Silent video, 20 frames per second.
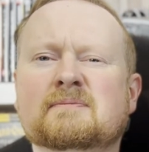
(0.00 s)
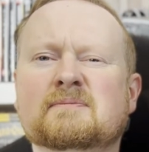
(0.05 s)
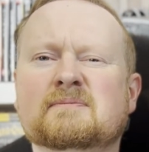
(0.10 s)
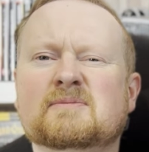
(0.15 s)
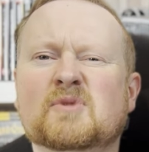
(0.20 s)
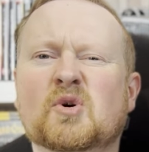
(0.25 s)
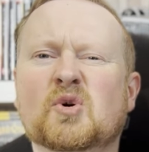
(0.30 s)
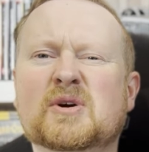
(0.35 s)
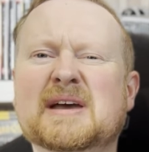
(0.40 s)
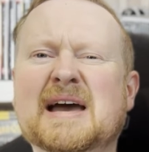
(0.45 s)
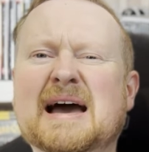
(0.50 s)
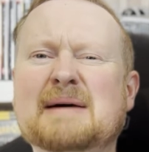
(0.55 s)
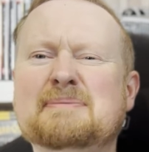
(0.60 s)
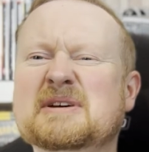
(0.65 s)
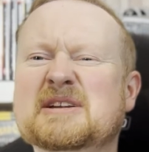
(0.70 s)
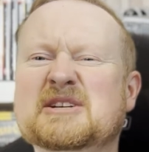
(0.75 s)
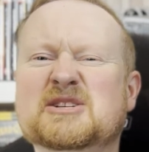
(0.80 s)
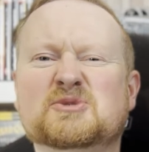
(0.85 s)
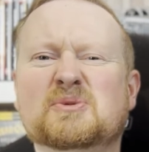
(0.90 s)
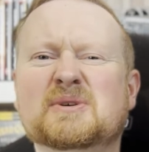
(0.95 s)
Or
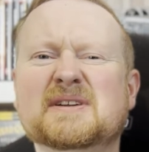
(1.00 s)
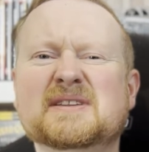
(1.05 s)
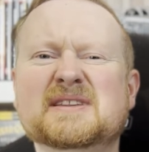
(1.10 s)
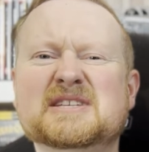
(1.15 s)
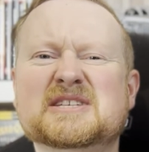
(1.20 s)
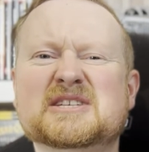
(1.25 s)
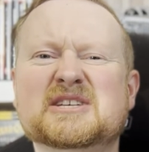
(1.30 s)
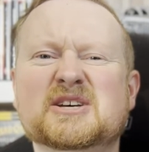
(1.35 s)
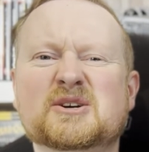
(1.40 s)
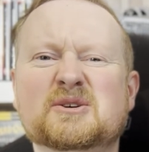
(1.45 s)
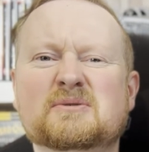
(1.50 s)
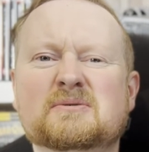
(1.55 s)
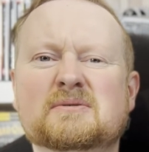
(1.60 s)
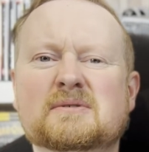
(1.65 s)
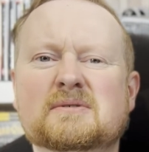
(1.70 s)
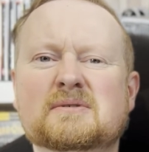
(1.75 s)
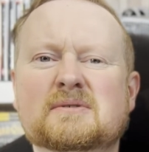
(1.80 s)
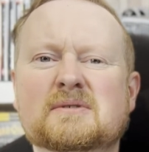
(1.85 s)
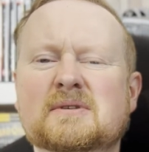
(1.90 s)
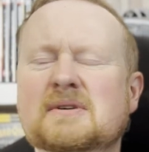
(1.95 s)
cabbage, one of the two.
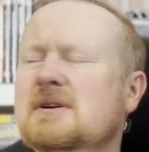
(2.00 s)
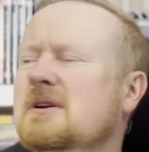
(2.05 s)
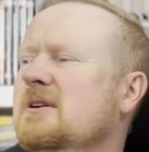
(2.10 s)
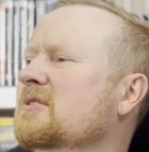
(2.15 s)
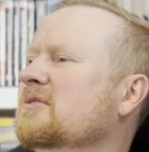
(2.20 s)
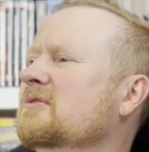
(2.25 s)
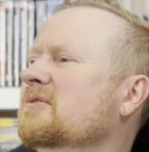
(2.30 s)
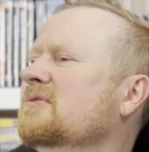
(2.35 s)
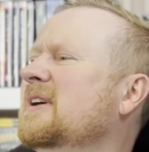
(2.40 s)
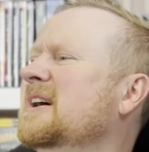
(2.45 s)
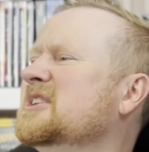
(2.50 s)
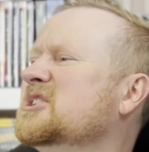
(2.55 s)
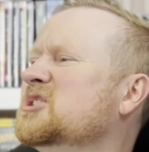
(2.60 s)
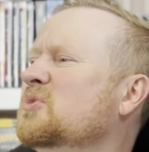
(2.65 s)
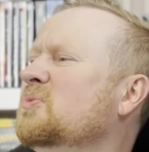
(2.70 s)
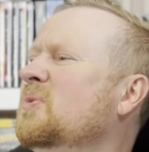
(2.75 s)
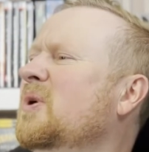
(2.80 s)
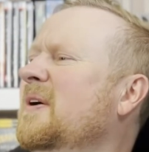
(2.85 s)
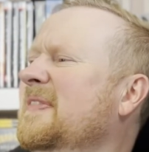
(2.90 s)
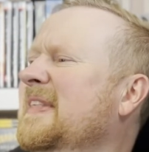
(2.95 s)

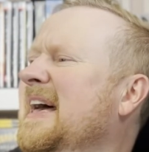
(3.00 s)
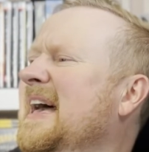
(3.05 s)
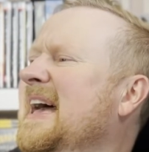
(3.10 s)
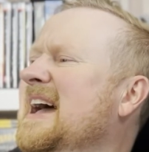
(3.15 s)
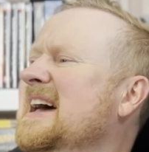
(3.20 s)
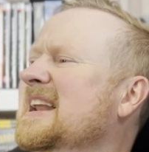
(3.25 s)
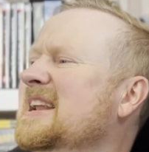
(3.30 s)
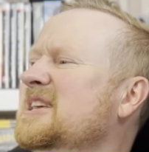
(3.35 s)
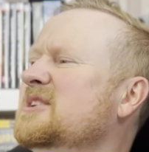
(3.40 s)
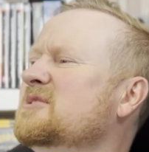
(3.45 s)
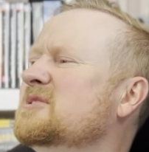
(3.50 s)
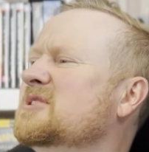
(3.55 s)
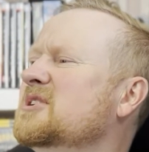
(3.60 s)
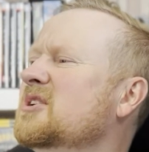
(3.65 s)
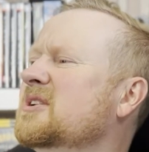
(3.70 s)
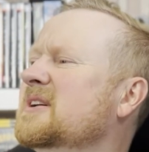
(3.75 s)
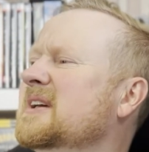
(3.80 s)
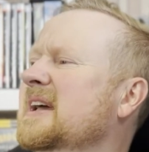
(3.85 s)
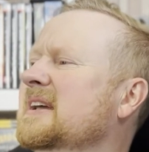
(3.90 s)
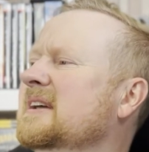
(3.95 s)
Rachel, what the hell are you
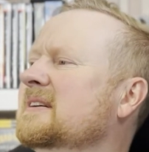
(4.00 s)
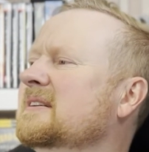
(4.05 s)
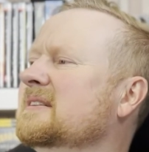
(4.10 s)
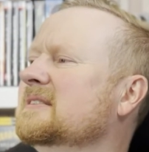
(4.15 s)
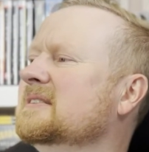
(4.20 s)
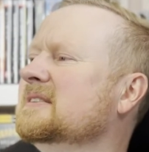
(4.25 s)
cooking?